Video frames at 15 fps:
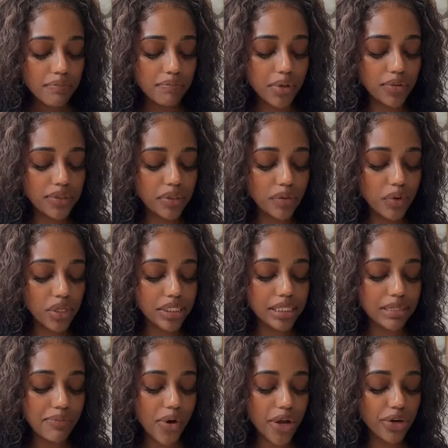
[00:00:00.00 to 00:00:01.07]
move towards
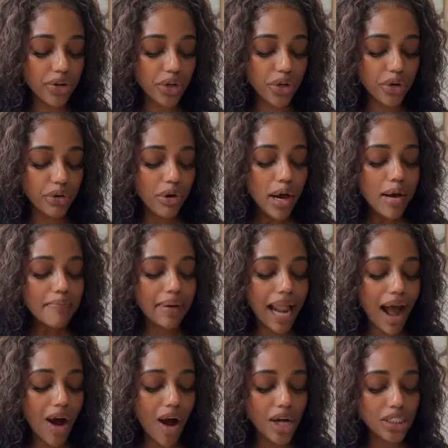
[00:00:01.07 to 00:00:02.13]
someone new. But
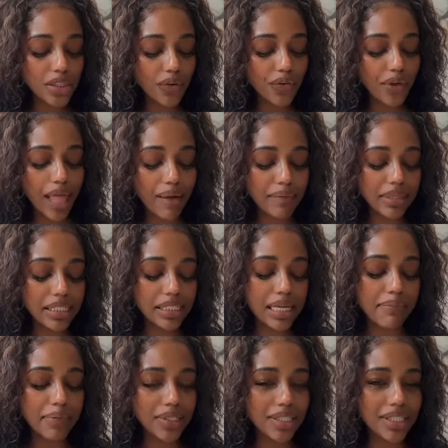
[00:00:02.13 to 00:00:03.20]
I also feel like with this
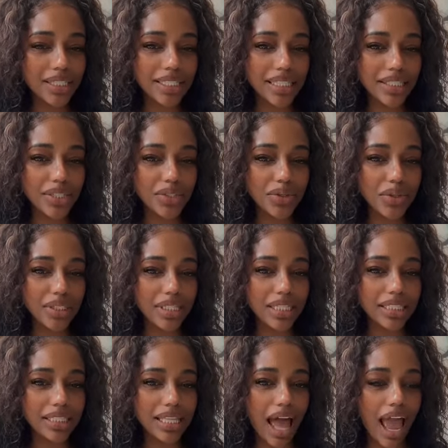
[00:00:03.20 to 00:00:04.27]
Emperor to the Six of Swords,
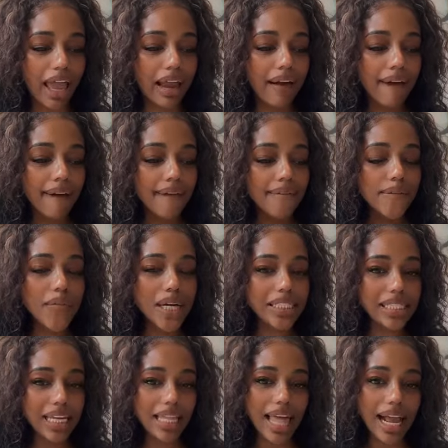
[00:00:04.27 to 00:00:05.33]
it's like,
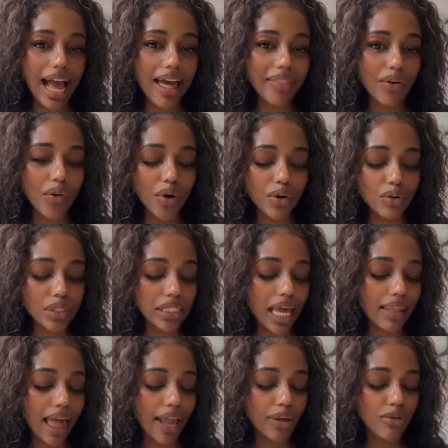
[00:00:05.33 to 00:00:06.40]
once again, like how the Oracle
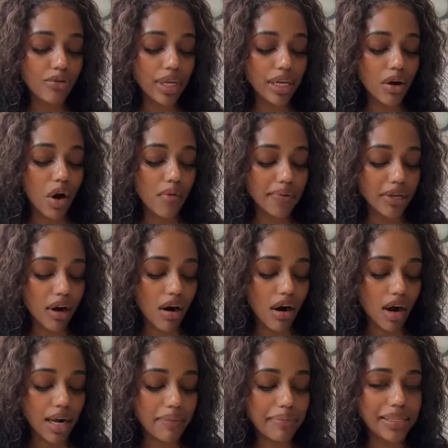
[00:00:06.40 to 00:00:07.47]
said, like you need to open your
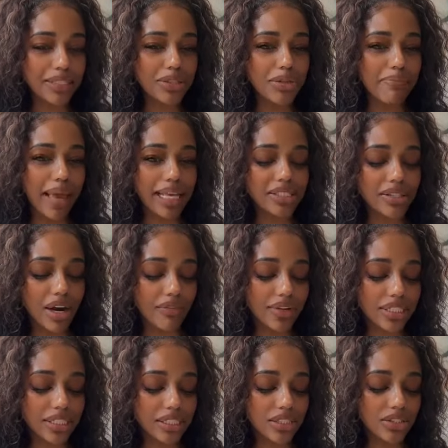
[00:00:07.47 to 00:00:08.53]
heart up because you may start
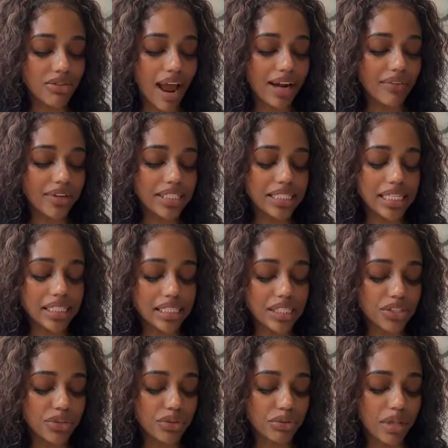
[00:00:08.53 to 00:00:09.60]
try to resist
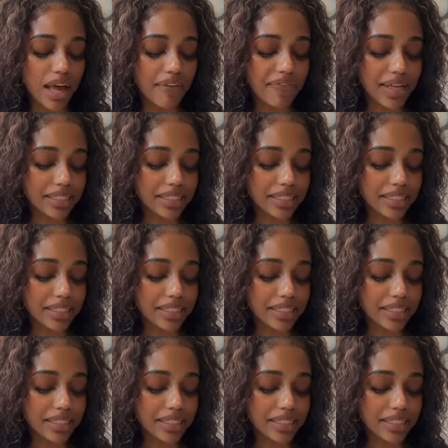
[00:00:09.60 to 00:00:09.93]
this new love